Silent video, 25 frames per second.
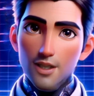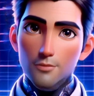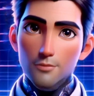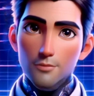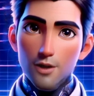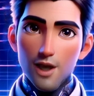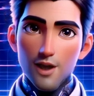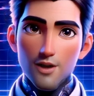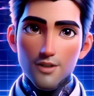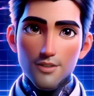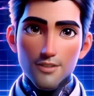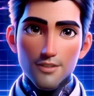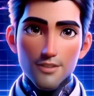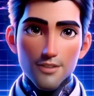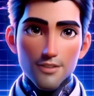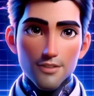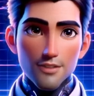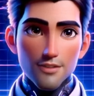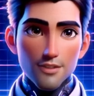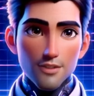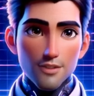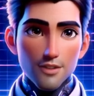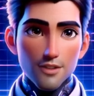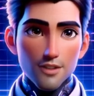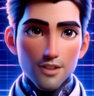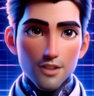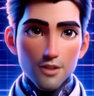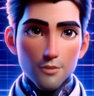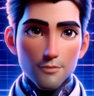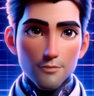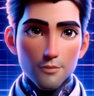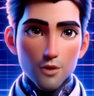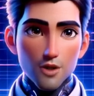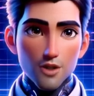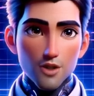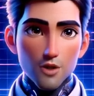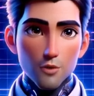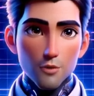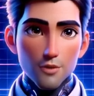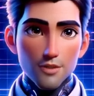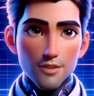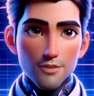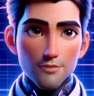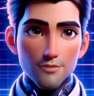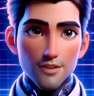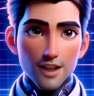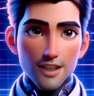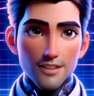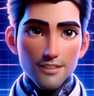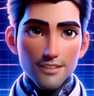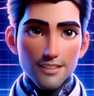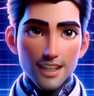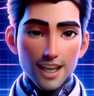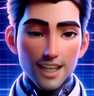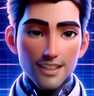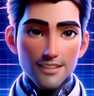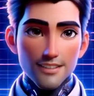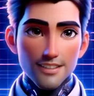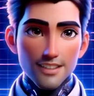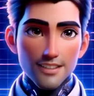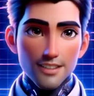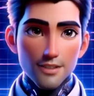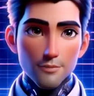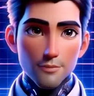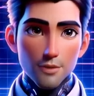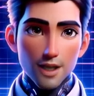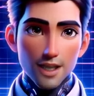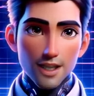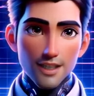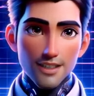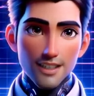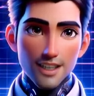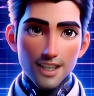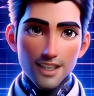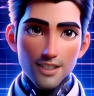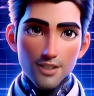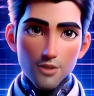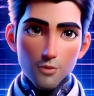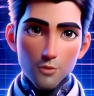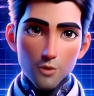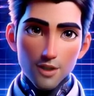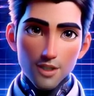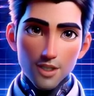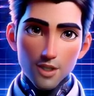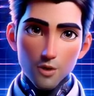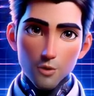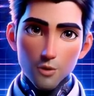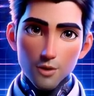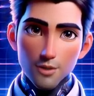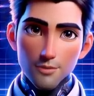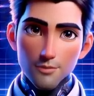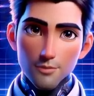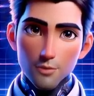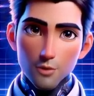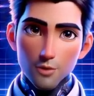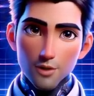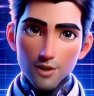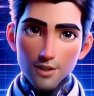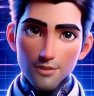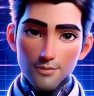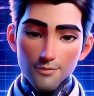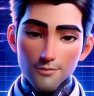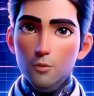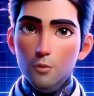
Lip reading: of the problem, as the executive summary should provide a comprehensive review